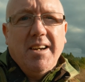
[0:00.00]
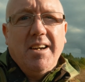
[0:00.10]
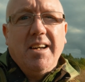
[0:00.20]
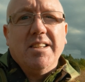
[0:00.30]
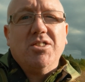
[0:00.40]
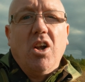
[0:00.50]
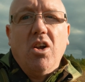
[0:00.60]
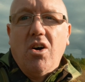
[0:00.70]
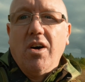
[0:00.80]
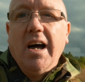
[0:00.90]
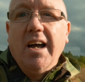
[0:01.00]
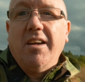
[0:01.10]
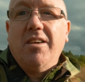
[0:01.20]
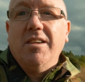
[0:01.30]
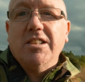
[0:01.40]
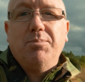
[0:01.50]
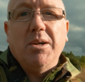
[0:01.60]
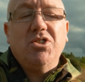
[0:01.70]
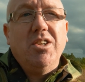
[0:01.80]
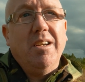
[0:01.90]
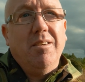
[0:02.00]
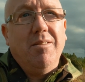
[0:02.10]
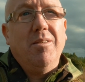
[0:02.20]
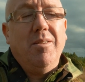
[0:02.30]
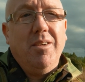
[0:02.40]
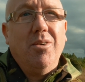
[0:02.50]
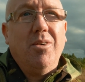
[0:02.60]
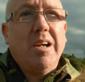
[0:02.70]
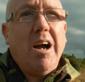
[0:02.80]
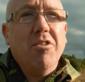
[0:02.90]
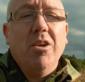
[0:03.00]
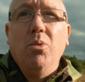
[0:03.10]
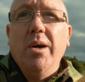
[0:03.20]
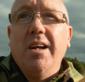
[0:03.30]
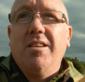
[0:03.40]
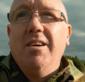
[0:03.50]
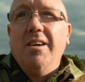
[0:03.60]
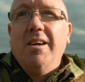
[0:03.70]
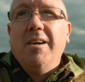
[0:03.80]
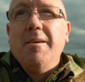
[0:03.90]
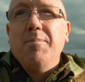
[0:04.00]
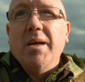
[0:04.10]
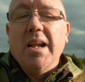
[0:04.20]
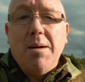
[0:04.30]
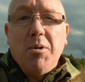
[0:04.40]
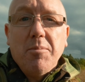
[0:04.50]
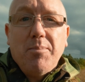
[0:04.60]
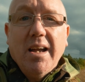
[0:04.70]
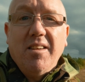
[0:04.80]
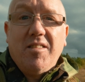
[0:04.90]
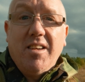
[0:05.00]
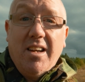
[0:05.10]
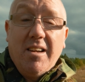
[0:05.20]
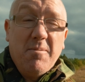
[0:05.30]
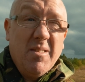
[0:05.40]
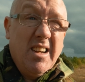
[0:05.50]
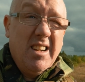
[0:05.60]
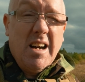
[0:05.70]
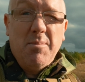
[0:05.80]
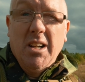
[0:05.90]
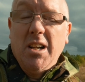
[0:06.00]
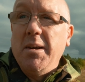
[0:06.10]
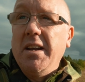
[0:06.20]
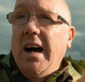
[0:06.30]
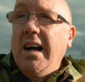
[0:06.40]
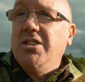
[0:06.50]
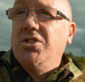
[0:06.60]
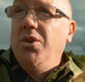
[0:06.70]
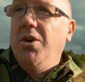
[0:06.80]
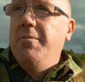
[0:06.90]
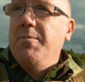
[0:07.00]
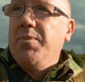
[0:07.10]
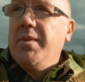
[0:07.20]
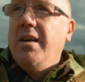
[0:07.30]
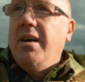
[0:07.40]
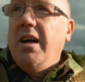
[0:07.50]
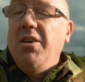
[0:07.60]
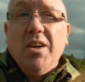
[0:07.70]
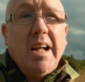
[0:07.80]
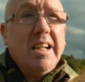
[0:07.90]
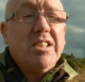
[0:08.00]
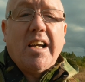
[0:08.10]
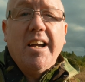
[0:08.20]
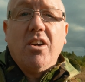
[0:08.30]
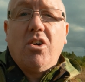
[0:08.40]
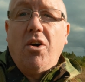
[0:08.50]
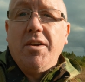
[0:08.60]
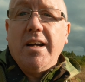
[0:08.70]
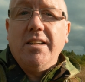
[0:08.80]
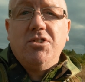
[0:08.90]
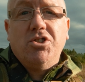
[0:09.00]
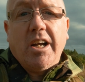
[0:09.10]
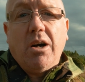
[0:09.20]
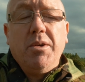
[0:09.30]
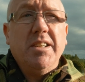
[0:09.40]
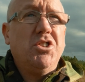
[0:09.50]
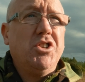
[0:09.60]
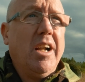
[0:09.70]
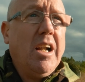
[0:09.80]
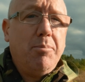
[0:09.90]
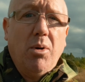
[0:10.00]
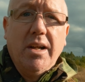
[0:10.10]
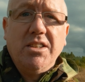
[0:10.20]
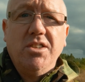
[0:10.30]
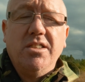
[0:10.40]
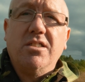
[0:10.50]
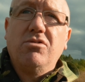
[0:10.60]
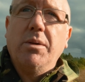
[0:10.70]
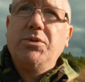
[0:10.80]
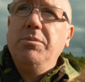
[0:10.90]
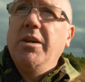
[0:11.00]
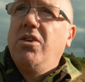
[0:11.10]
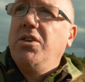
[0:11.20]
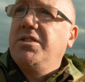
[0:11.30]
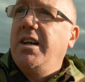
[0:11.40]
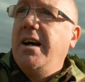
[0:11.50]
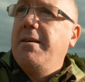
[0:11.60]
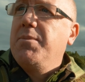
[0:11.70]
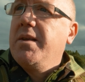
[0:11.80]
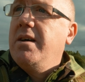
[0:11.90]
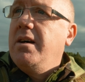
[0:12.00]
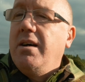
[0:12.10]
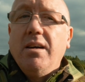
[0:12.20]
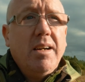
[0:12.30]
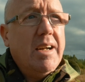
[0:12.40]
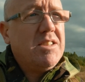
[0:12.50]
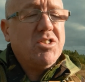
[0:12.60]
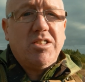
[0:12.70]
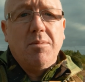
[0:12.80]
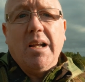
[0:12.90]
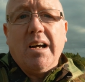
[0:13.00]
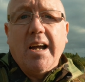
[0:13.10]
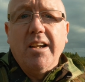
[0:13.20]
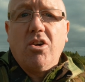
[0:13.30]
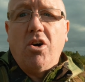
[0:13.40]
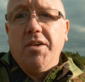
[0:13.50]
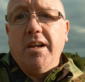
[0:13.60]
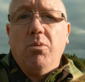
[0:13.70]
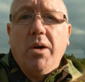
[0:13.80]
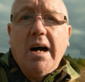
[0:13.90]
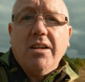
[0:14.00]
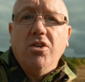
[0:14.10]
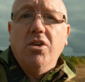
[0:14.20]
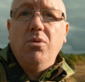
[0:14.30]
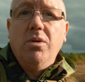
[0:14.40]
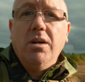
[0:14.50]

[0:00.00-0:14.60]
and it's a long hike, especially, you know, carrying weight. And I'm on a bike today and I'm a little bit knackered, so if you like this kind of content, check out his channel. I'll put links in the description because it's a similar kind of content to what I do.